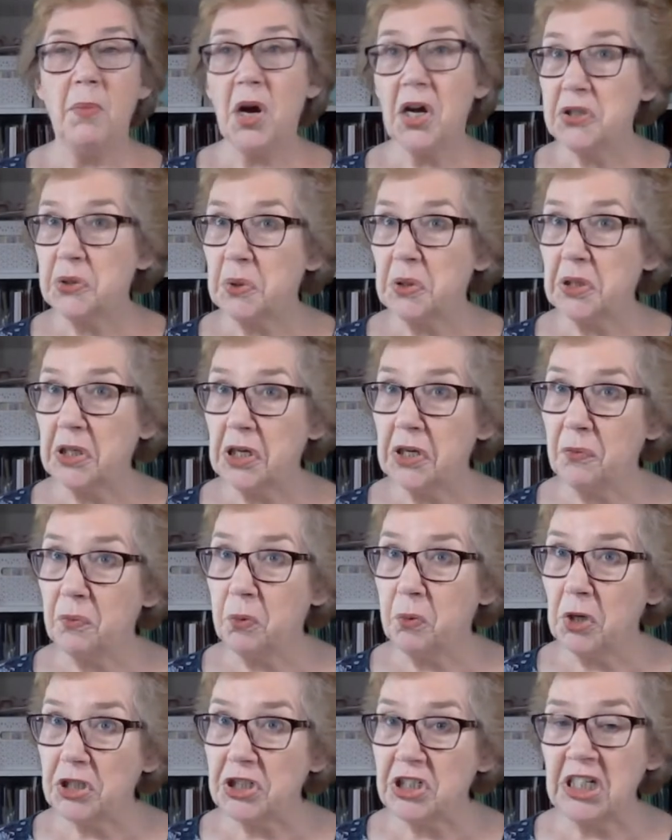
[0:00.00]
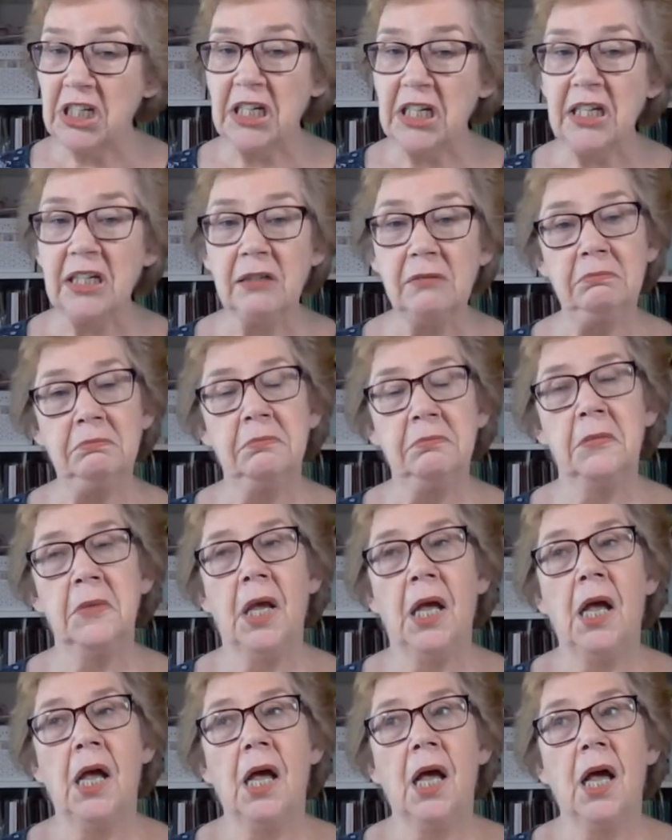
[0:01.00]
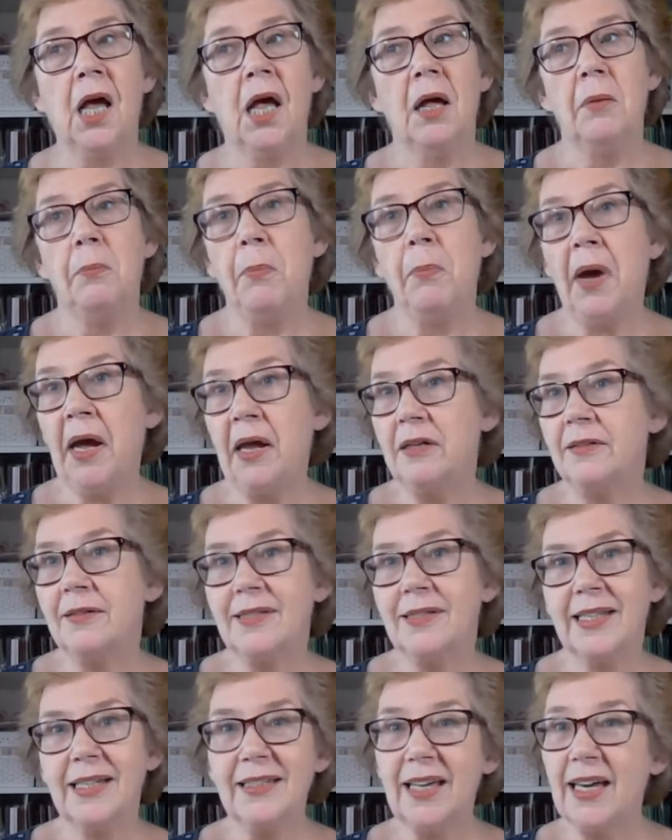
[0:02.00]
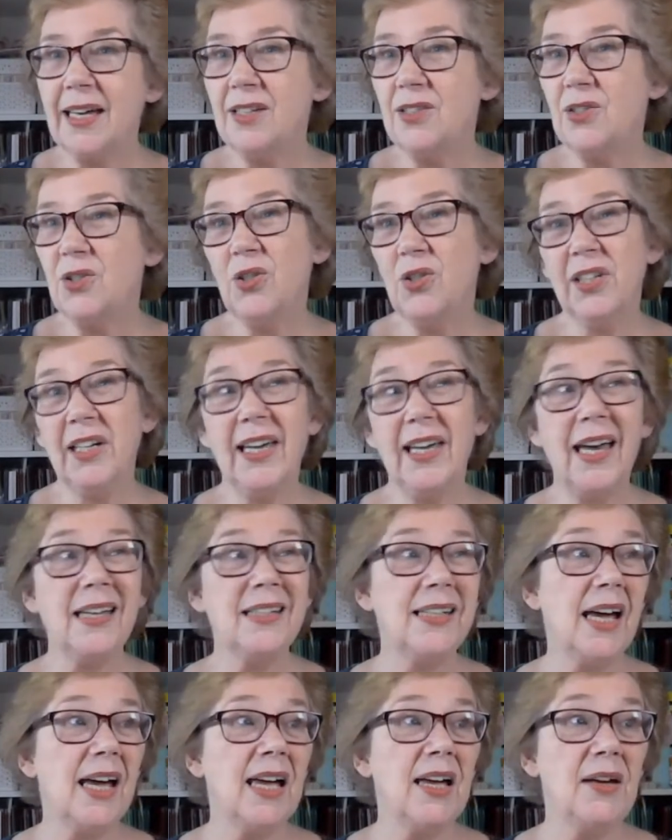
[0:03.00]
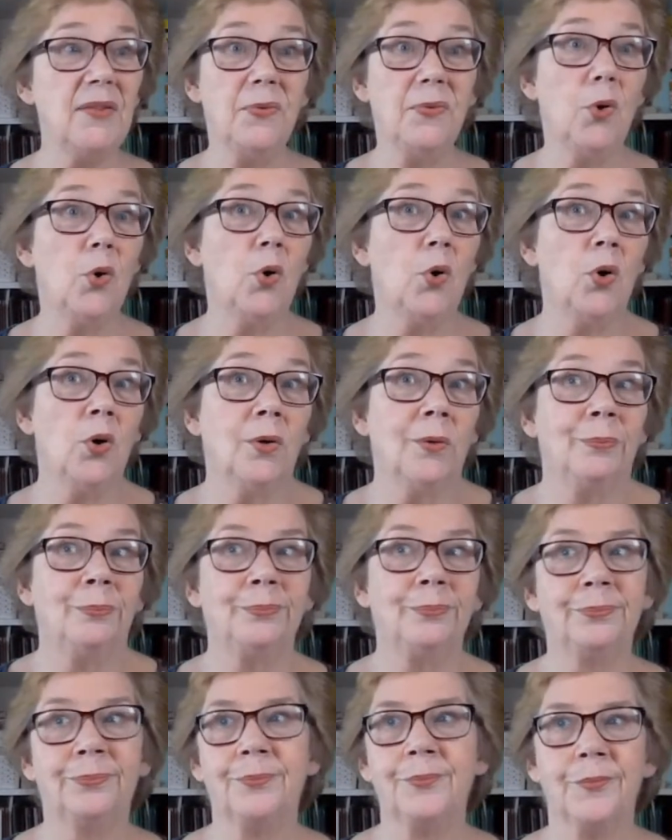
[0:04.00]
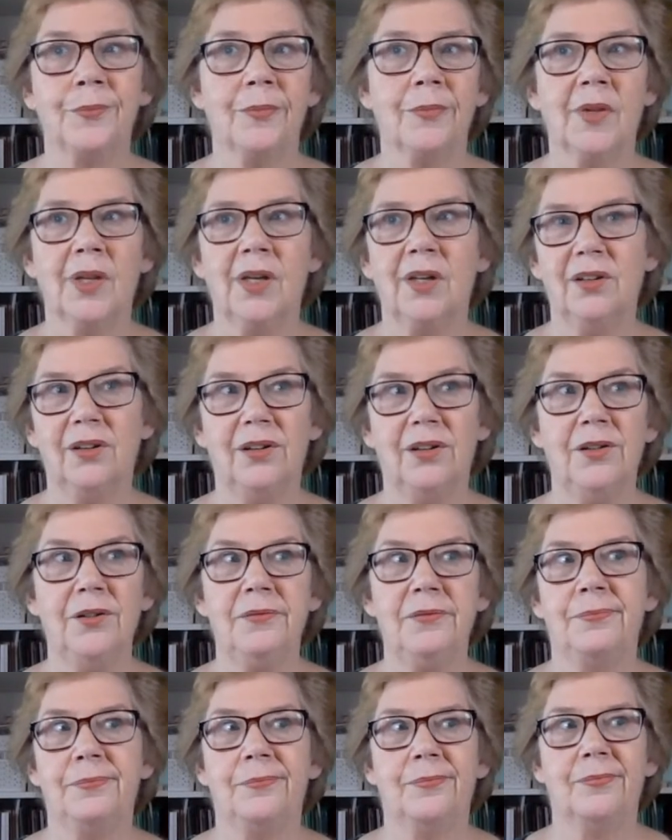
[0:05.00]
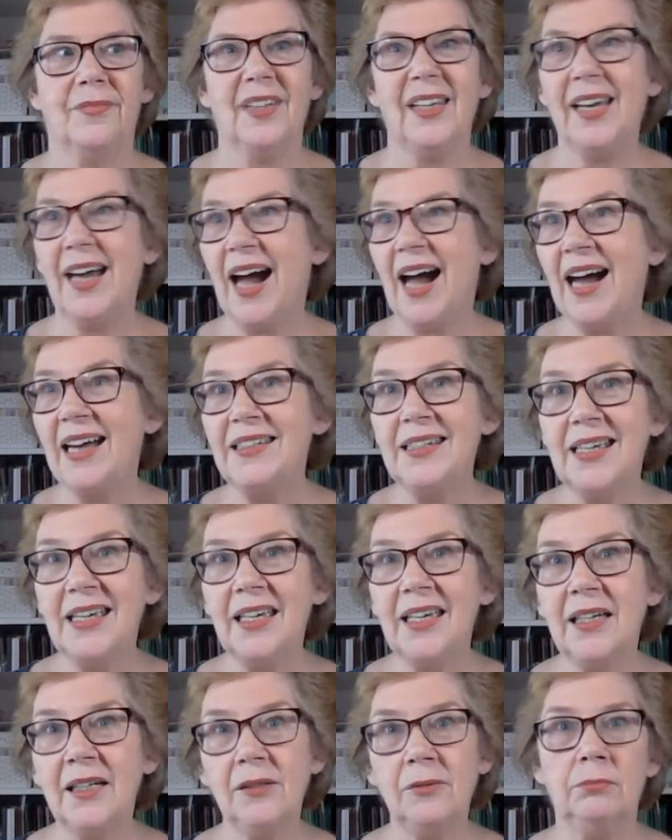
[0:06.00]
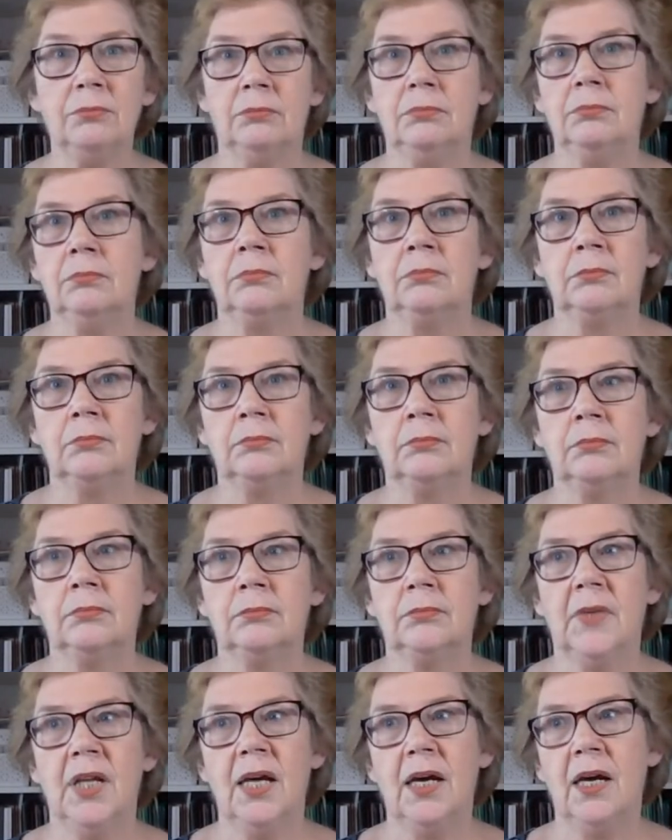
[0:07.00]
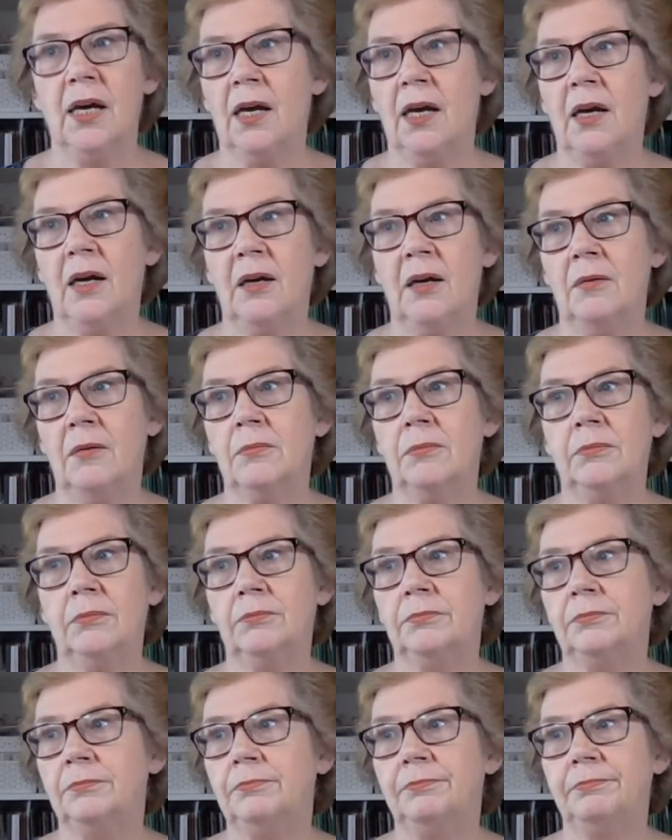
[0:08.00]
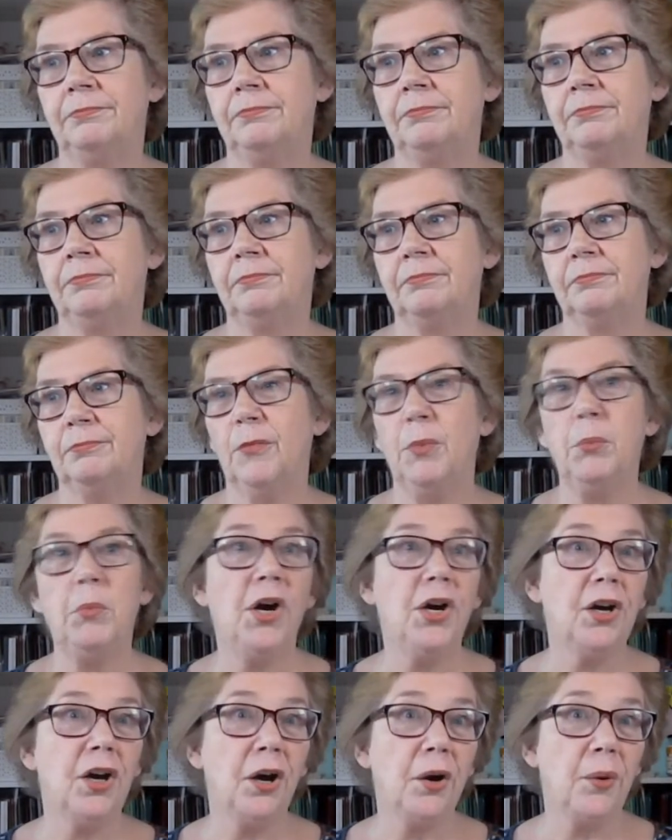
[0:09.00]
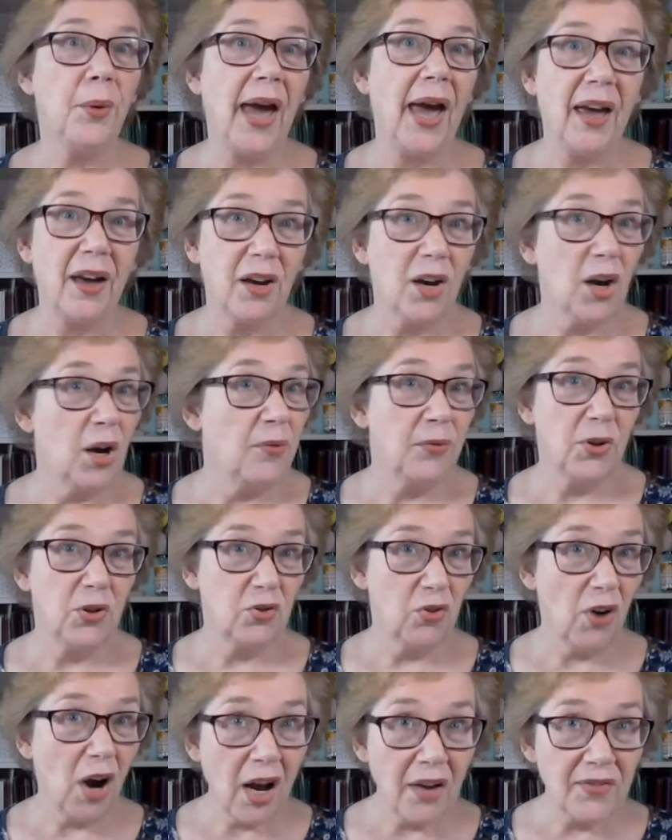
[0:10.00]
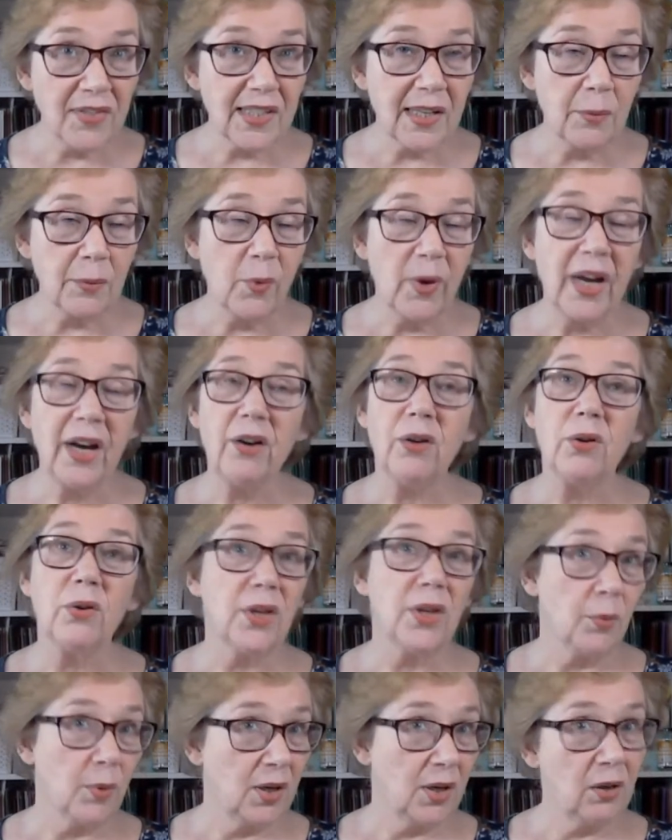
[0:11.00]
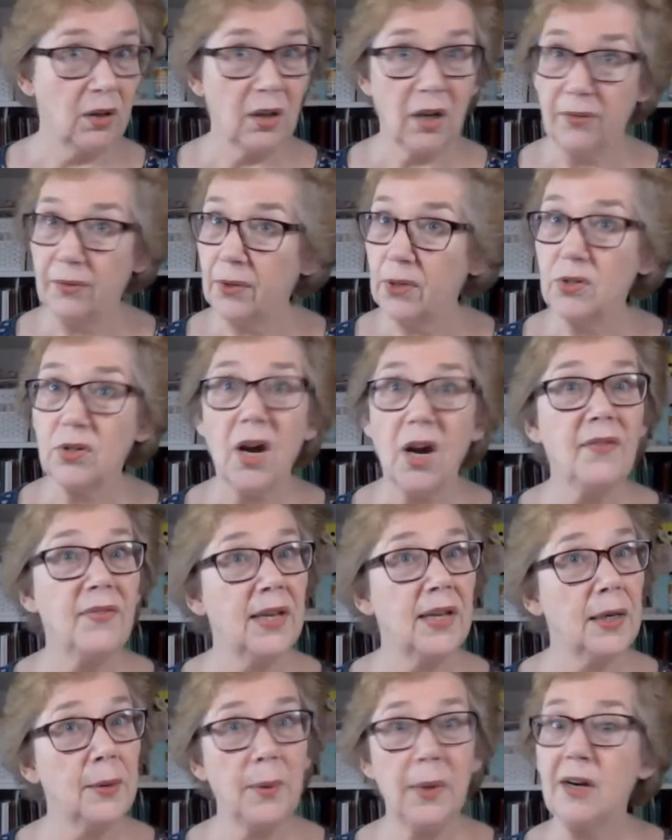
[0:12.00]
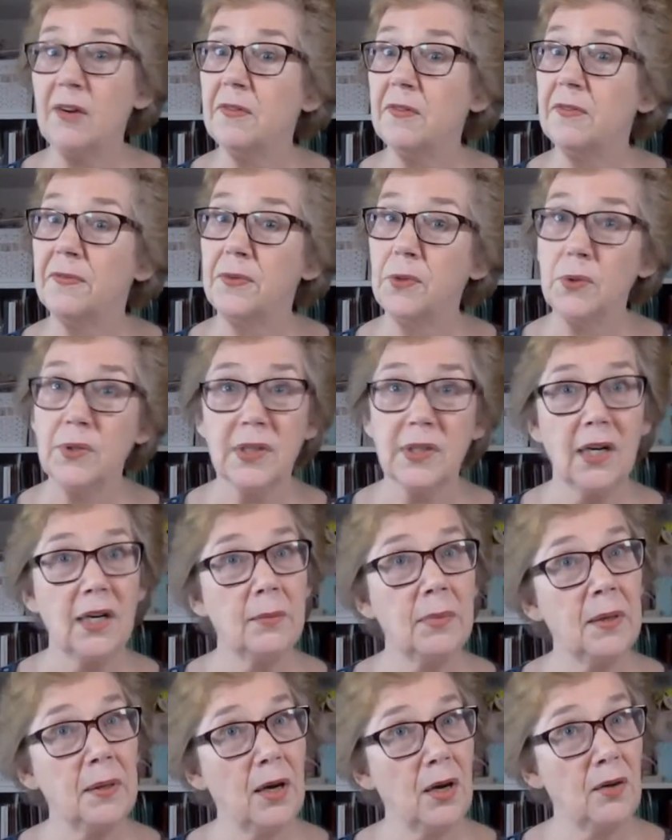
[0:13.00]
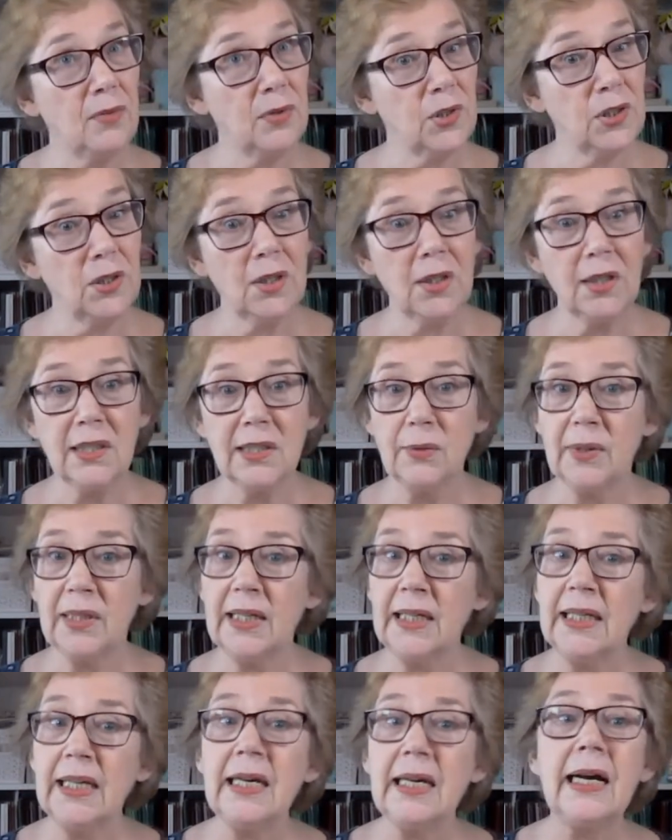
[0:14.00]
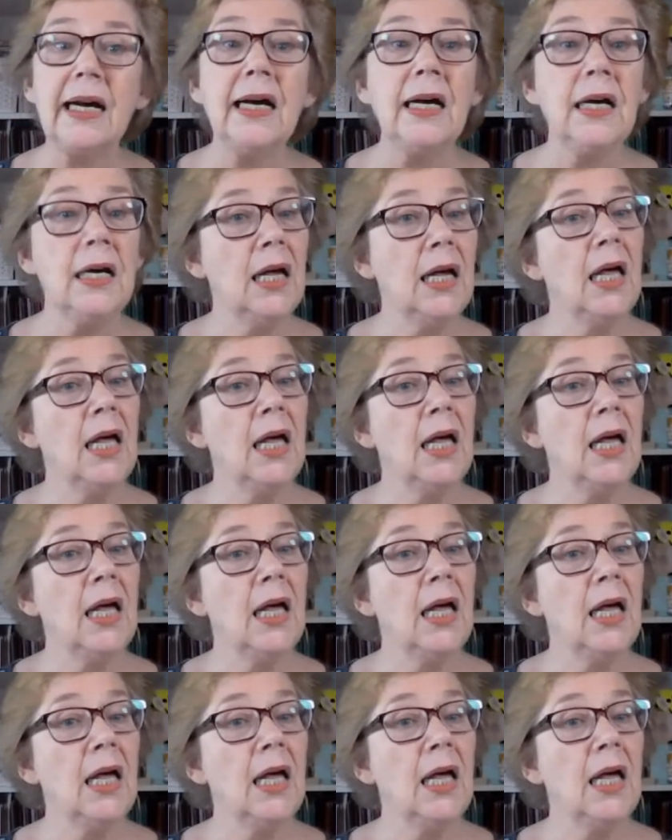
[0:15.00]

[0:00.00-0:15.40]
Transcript: might do a load of washing, but Sunday is usually our day for, you know, gardening. Um, we might go go for a drive somewhere, although we're not going for a drive anywhere. Fuel's going to be over two dollars twenty a litre.